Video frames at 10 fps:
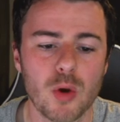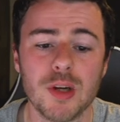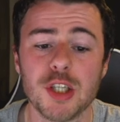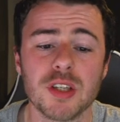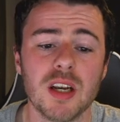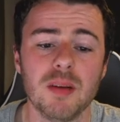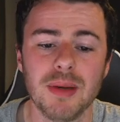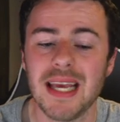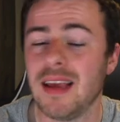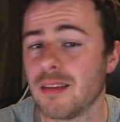which is going to
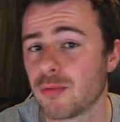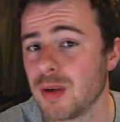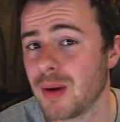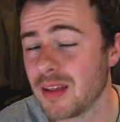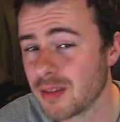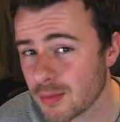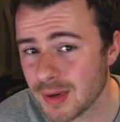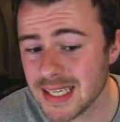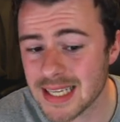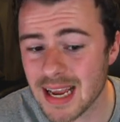be a
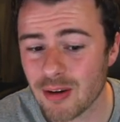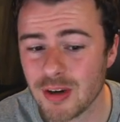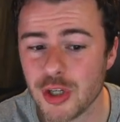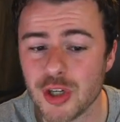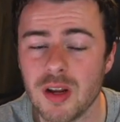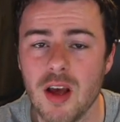3x3 decoration